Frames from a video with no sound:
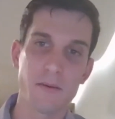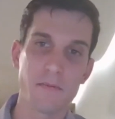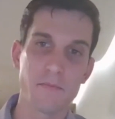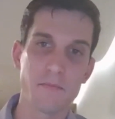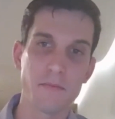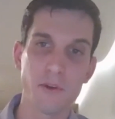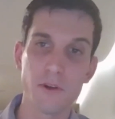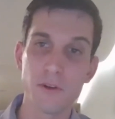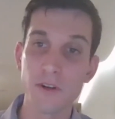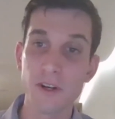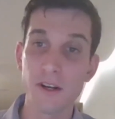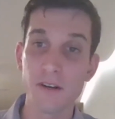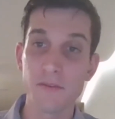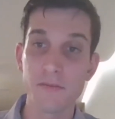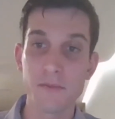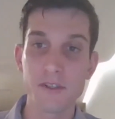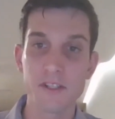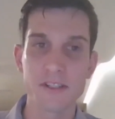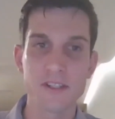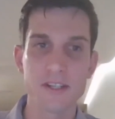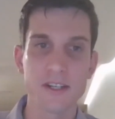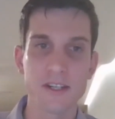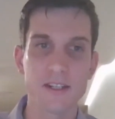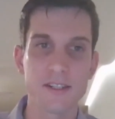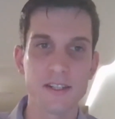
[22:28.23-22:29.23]

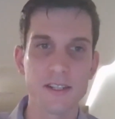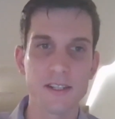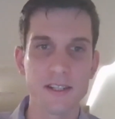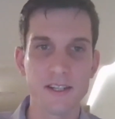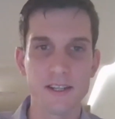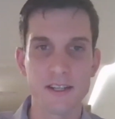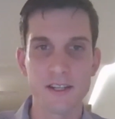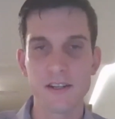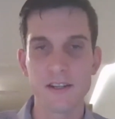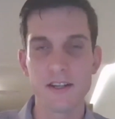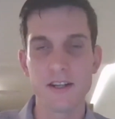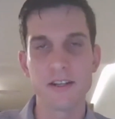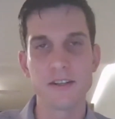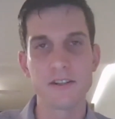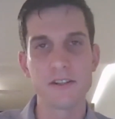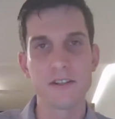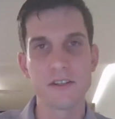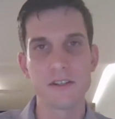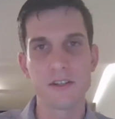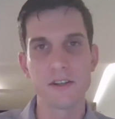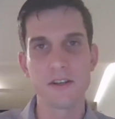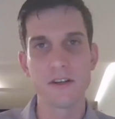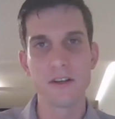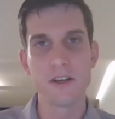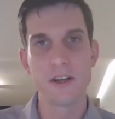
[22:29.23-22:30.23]
non-government sector, and
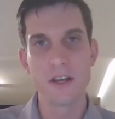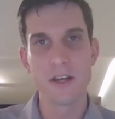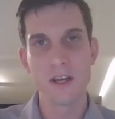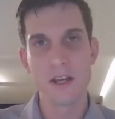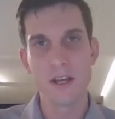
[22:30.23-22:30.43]
to